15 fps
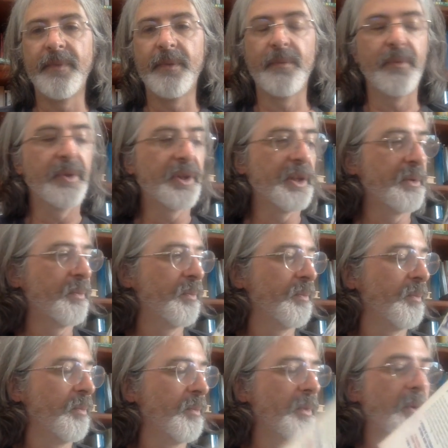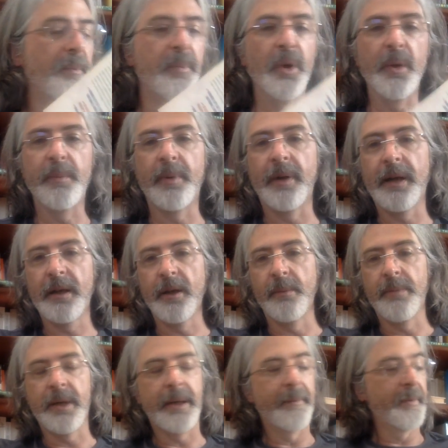which is a book Barack
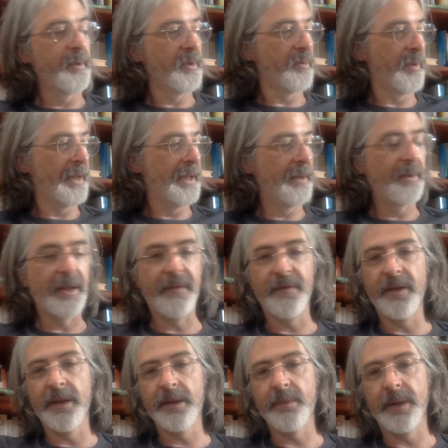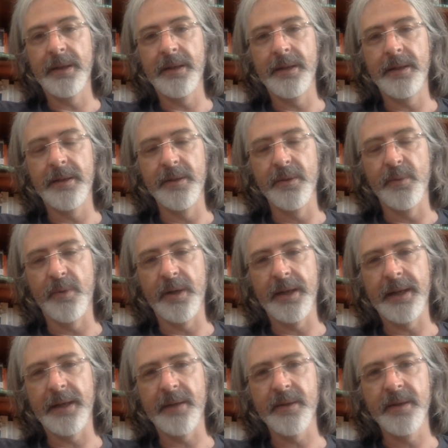Obama was reading when he first went into the White
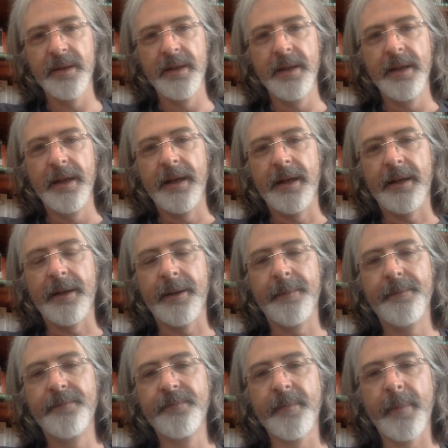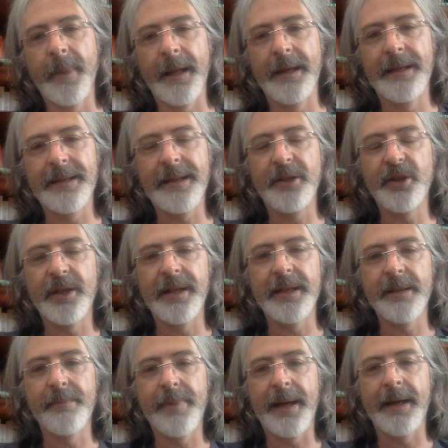House, and essentially
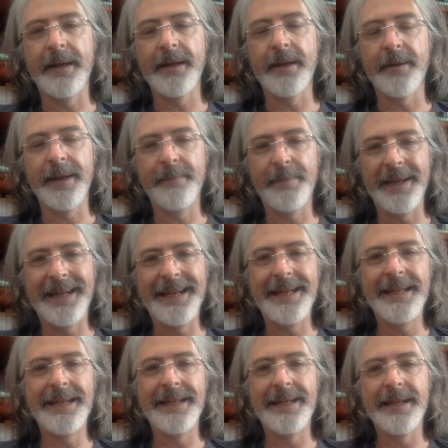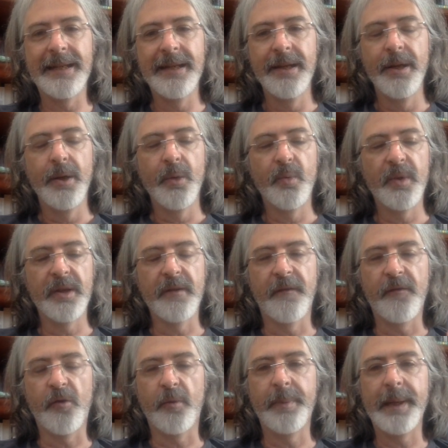it begins with the
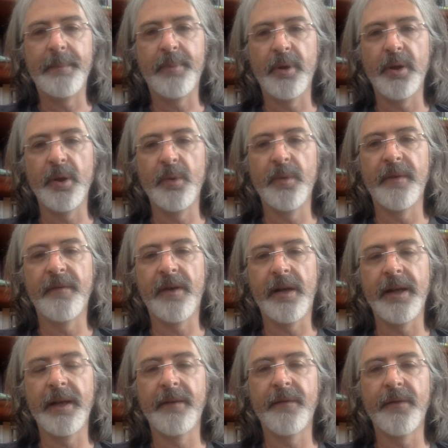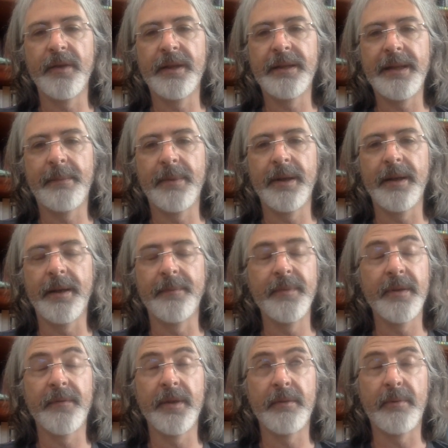four people who were vying for
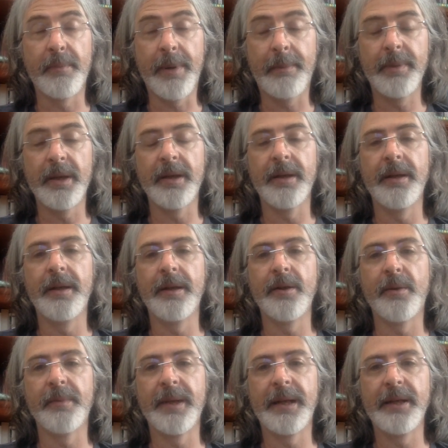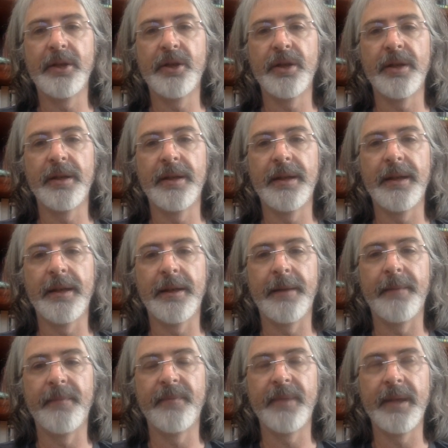the Republican nomination
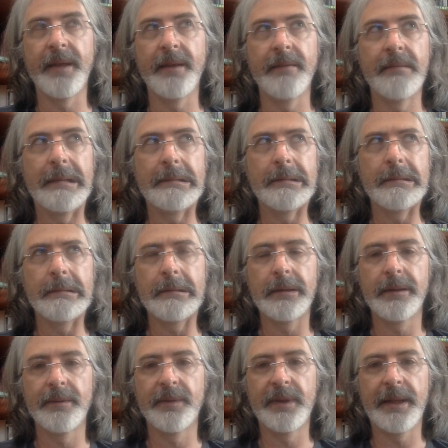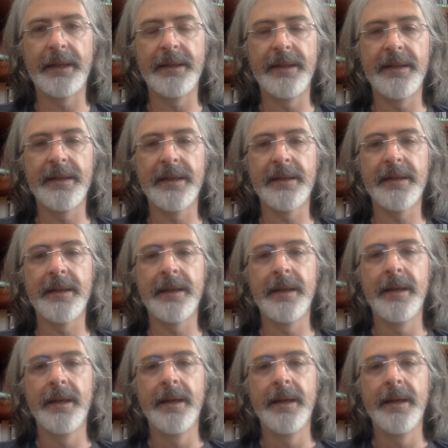in 1860.